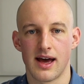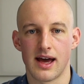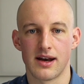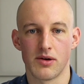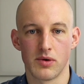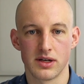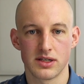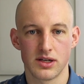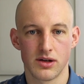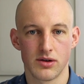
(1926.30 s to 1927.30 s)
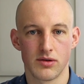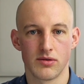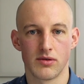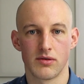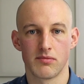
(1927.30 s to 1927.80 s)
And I want
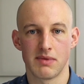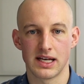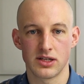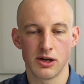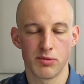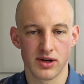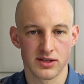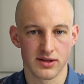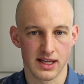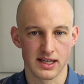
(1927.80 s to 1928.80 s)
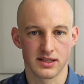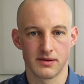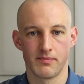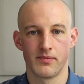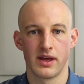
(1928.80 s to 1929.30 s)
to make 2 points on this.
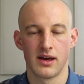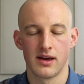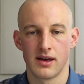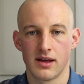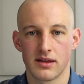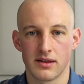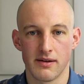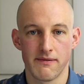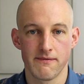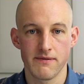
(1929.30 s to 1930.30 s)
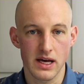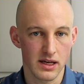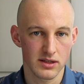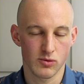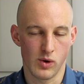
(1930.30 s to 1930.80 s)
The
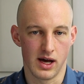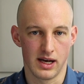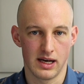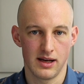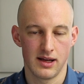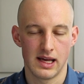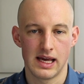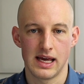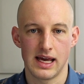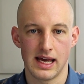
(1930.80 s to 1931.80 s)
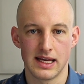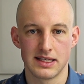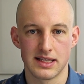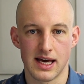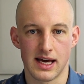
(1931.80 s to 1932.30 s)
first one
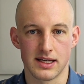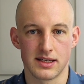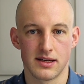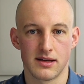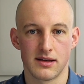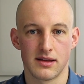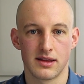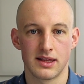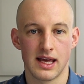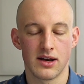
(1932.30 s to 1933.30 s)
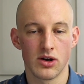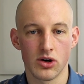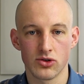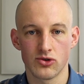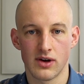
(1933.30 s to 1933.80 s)
is that they're
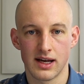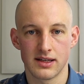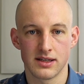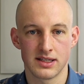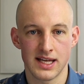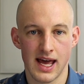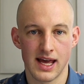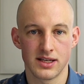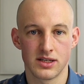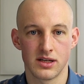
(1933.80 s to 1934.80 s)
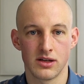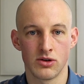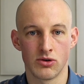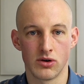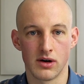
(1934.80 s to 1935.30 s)
not trying to test
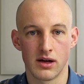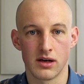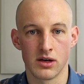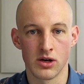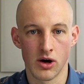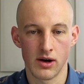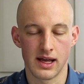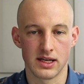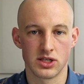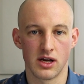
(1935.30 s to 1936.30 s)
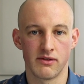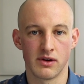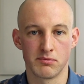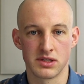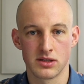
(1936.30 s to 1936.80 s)
your knowledge of
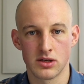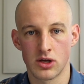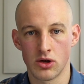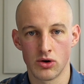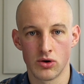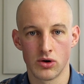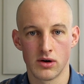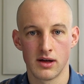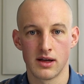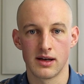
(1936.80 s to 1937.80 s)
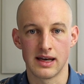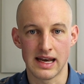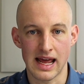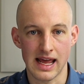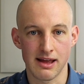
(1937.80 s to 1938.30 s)
obscure
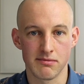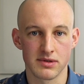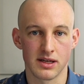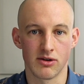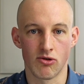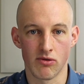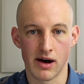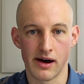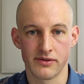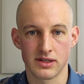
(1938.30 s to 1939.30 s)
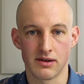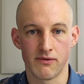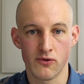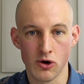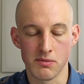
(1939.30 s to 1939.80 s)
names and graphs and
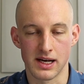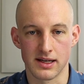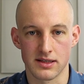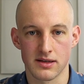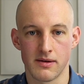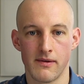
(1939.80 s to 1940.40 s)
formulas.